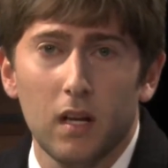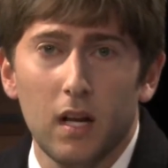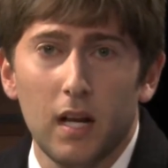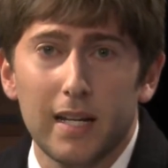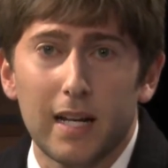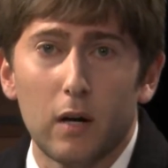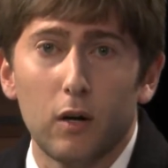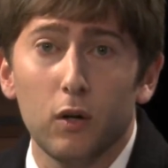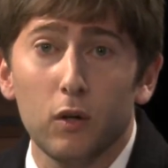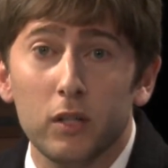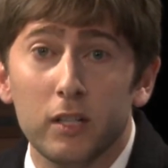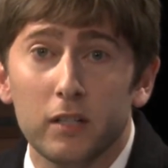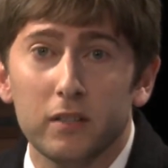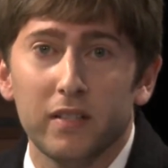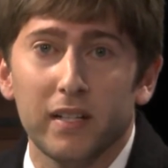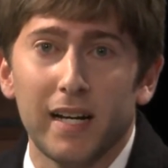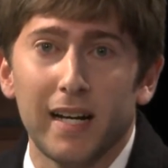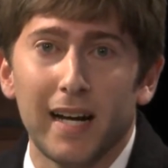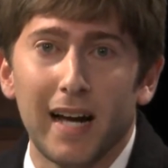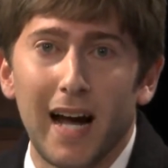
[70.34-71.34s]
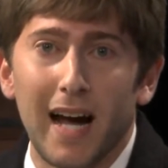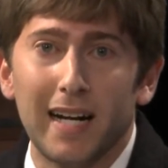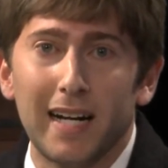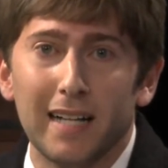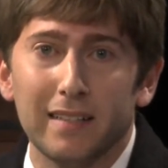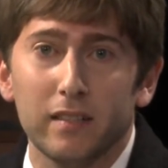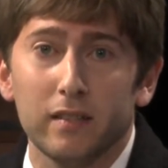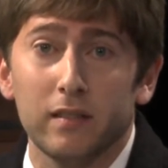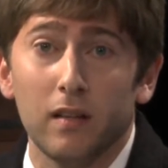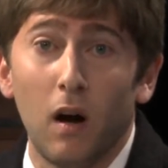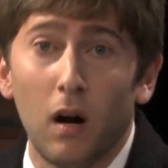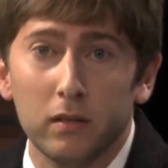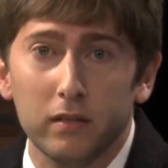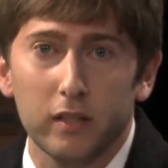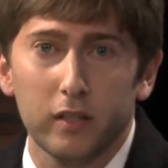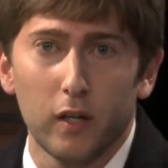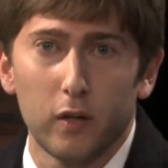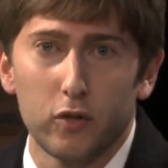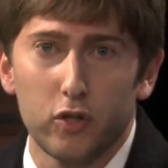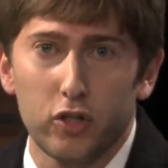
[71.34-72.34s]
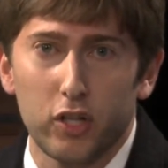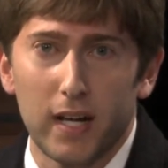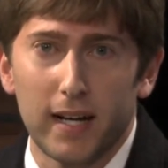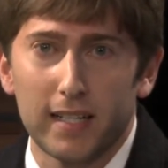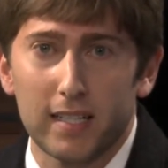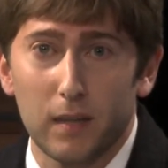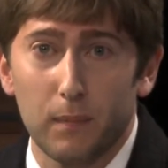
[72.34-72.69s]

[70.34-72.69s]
Now, earlier today, I got to talk to Coach Jennings